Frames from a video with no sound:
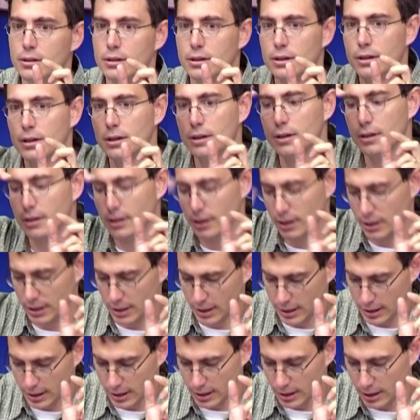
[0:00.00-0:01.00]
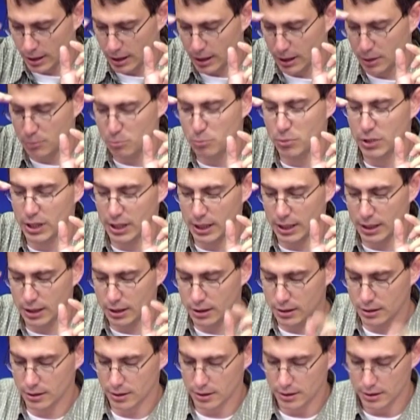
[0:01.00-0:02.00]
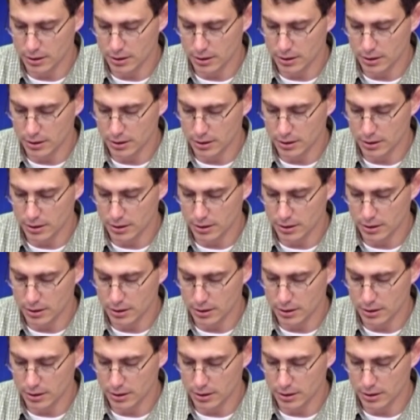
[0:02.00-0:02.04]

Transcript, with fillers: uh, in, in b.